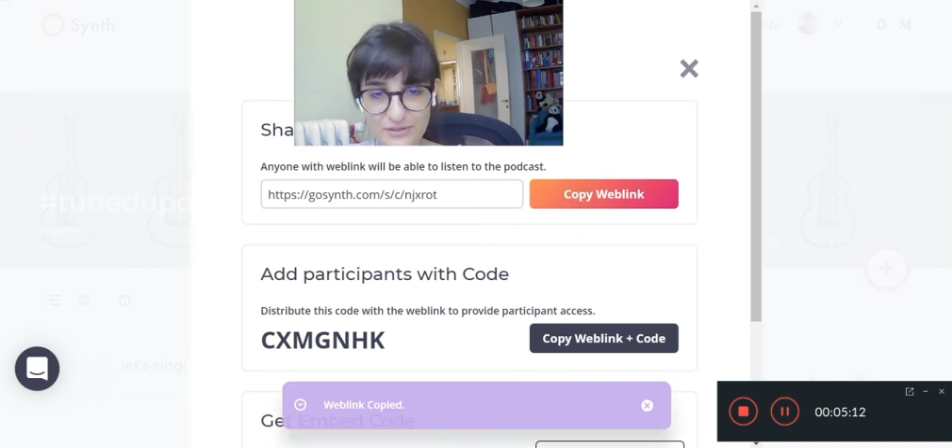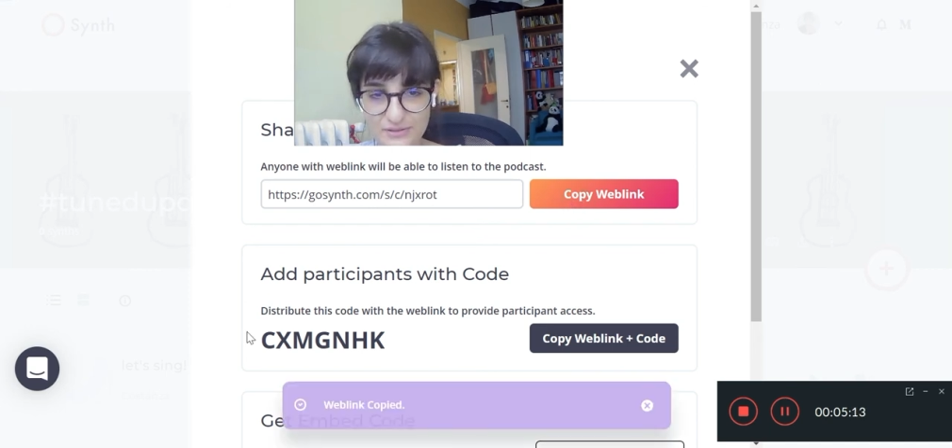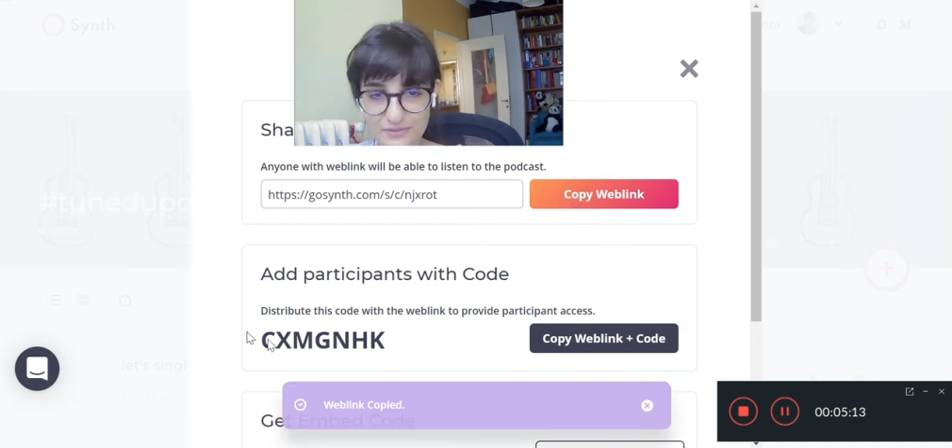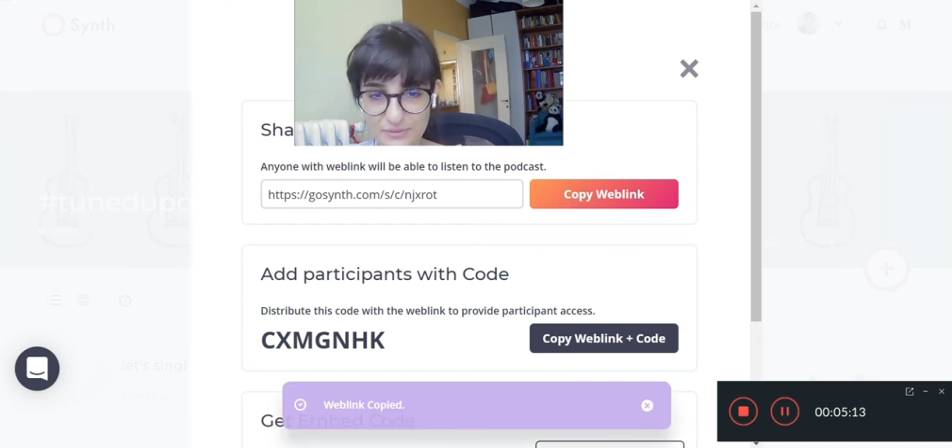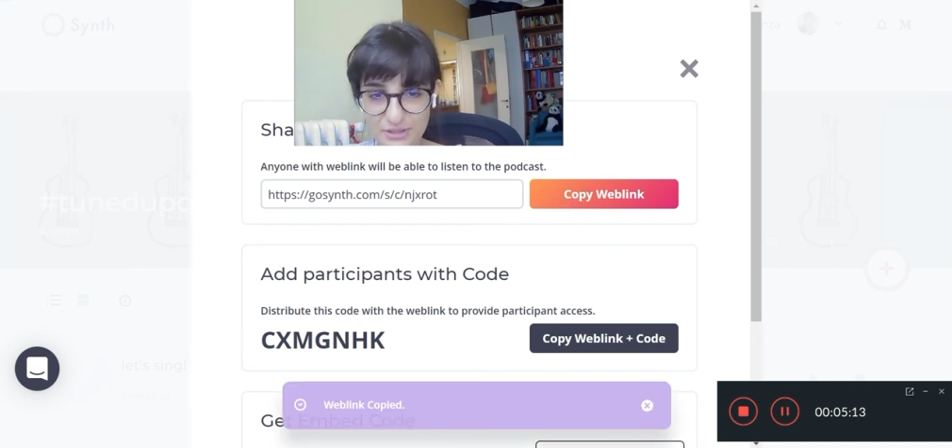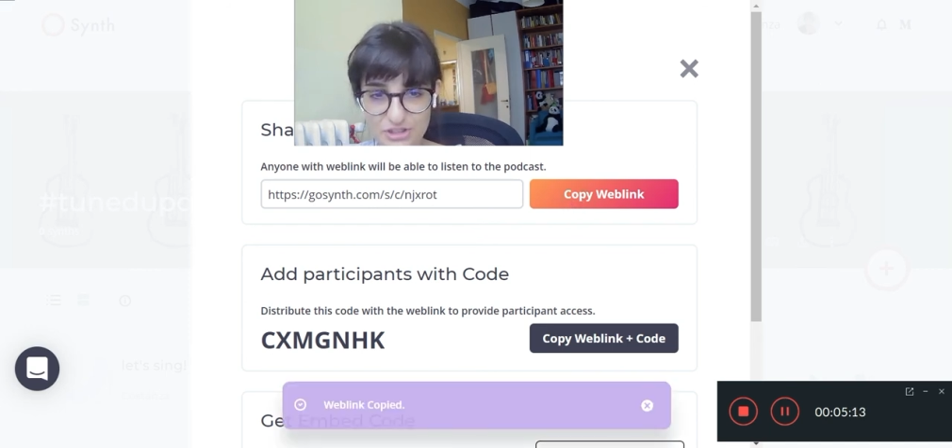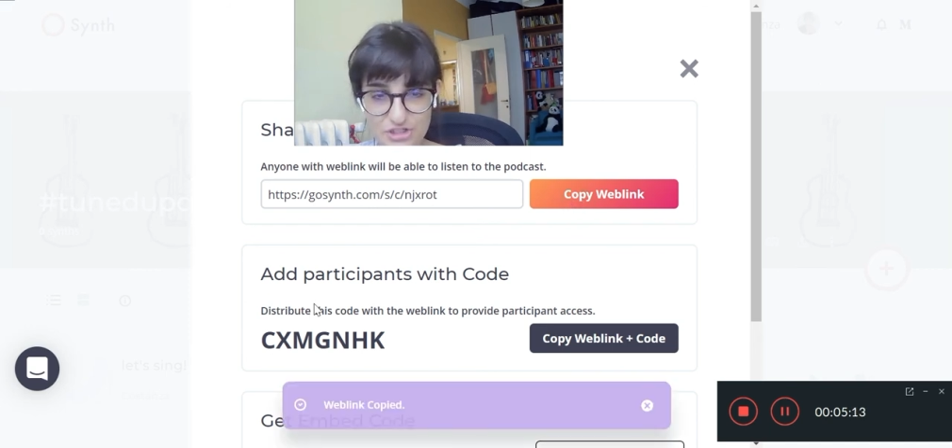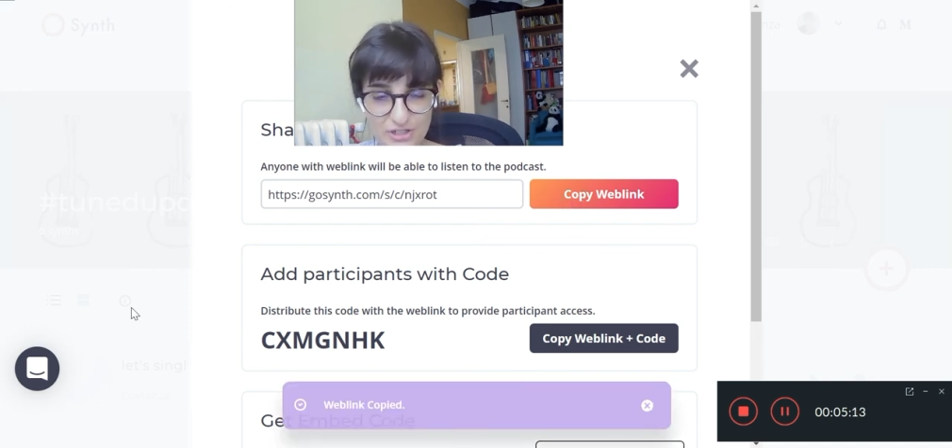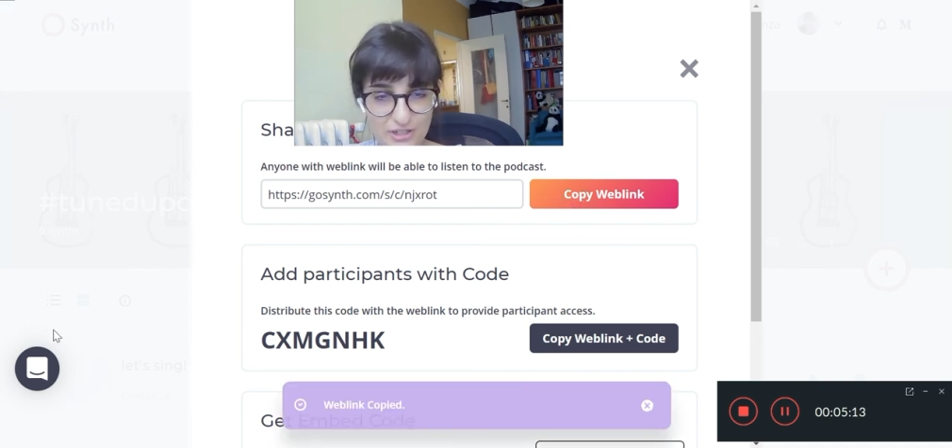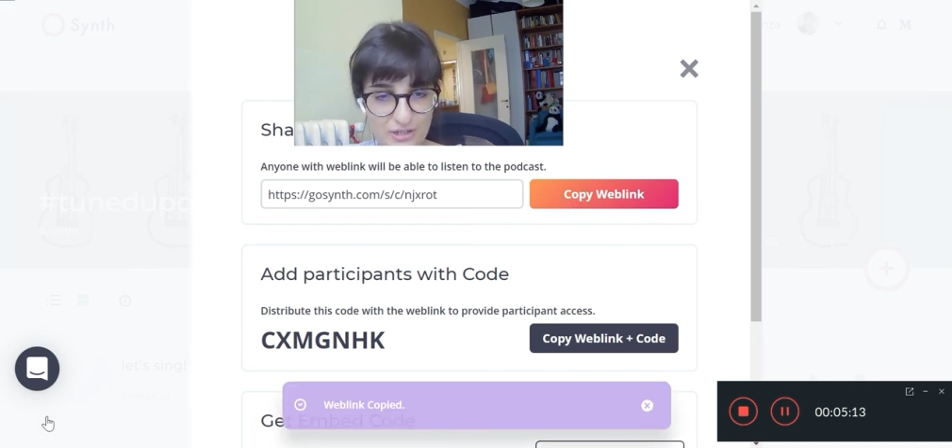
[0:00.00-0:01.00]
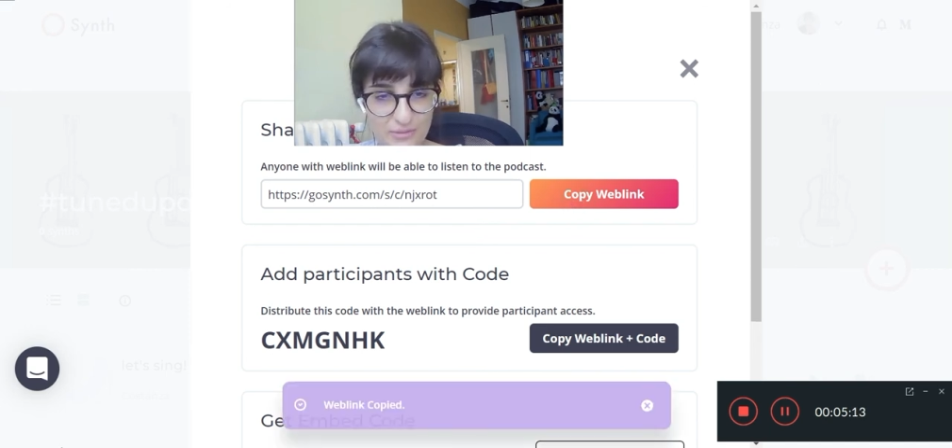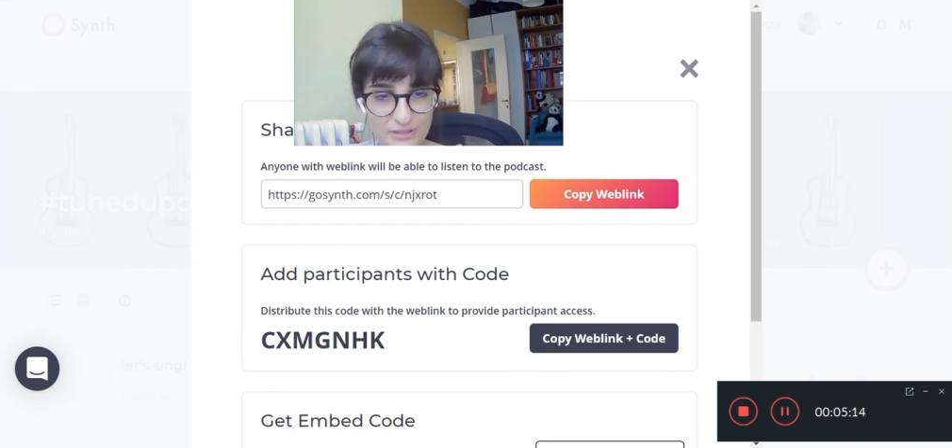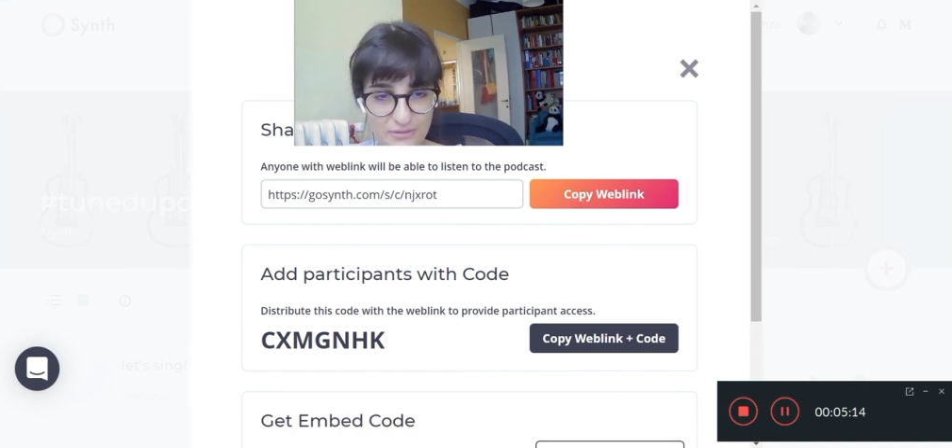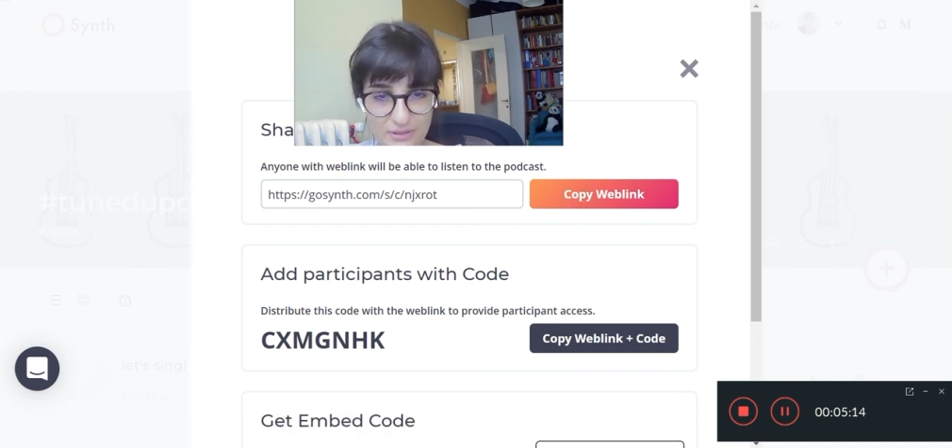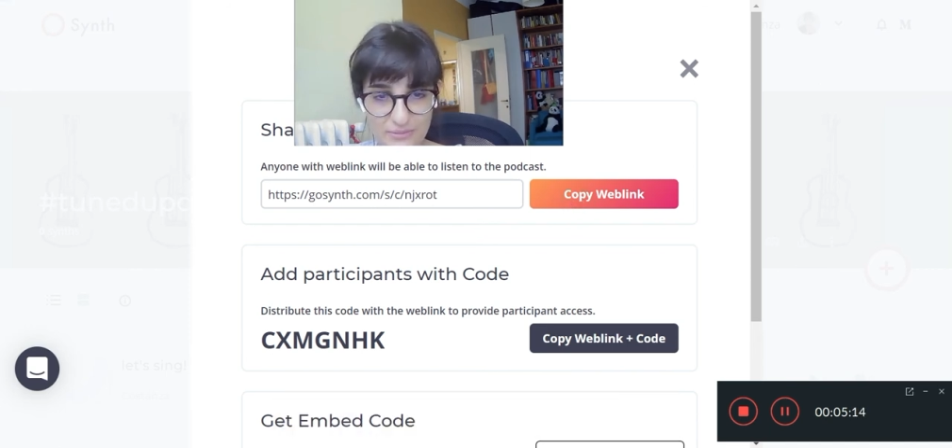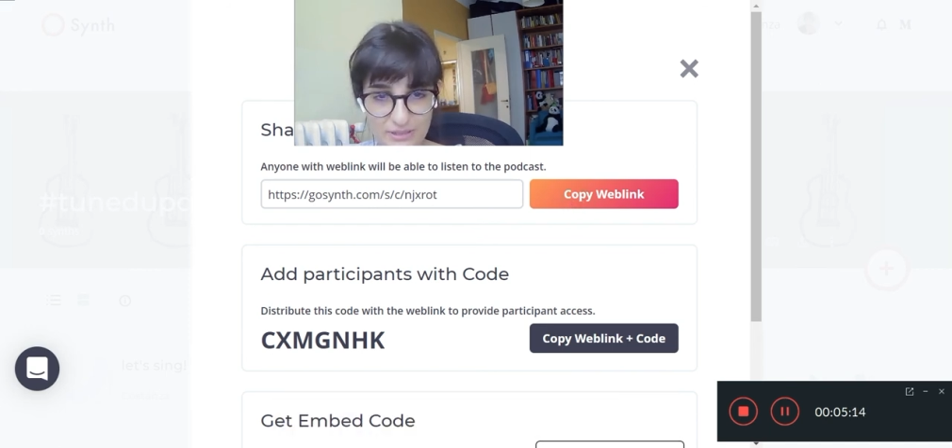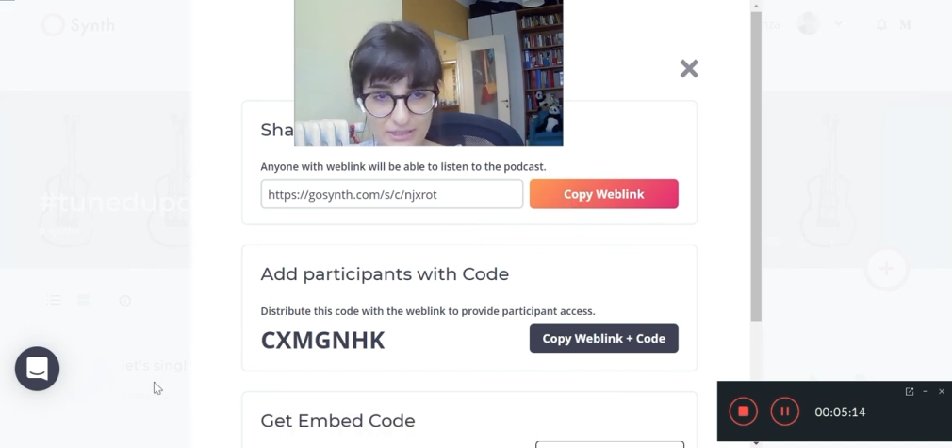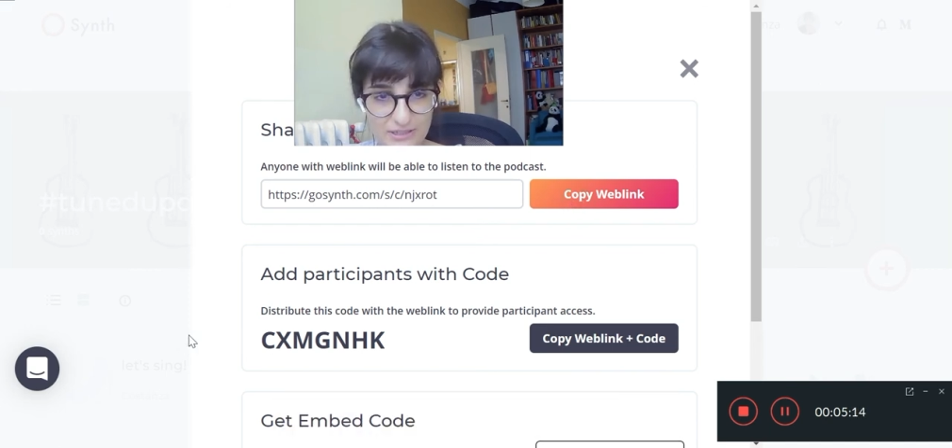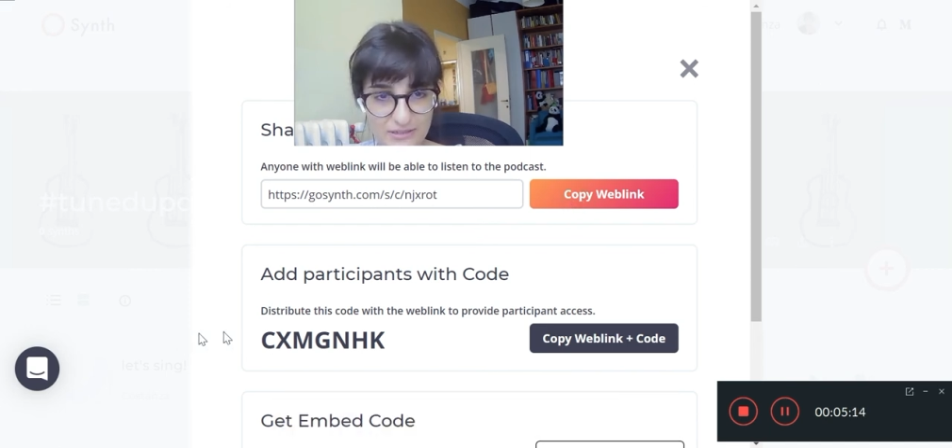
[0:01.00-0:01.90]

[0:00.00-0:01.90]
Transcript: if I'm the teacher, I copy the web link,